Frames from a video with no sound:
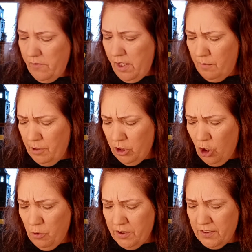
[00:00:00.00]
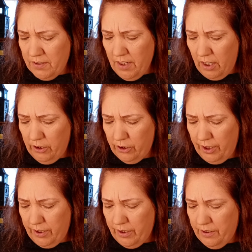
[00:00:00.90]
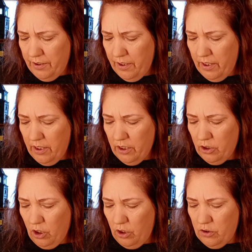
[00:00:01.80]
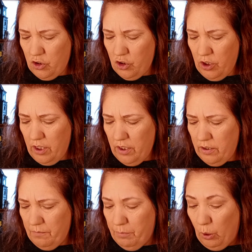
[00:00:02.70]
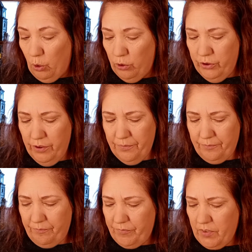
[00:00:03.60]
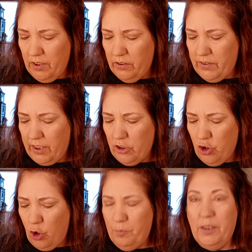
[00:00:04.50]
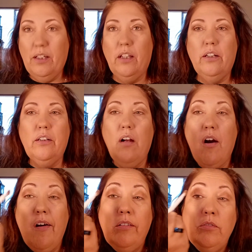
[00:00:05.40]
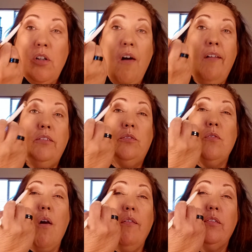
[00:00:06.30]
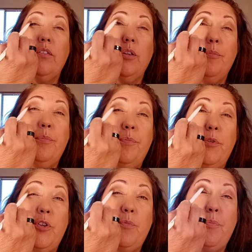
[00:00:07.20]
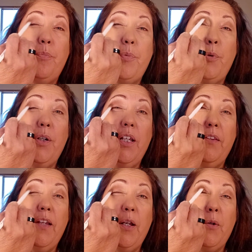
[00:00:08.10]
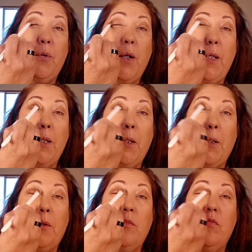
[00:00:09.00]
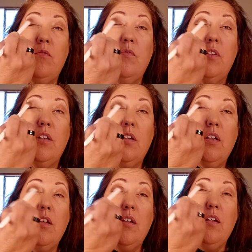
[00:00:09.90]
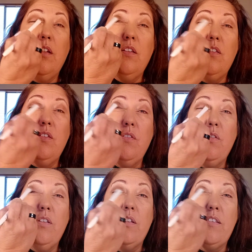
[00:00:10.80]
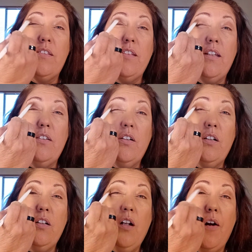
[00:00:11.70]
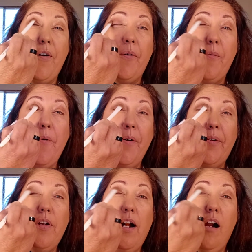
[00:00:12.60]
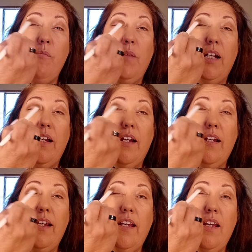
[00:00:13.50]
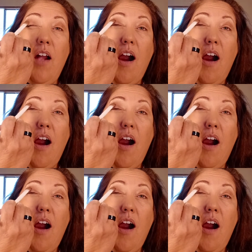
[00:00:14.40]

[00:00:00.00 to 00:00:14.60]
I'm going to go with this color here called in Bold. Looks like a taupey color. I'm going to just bring that right here into the center of my eye.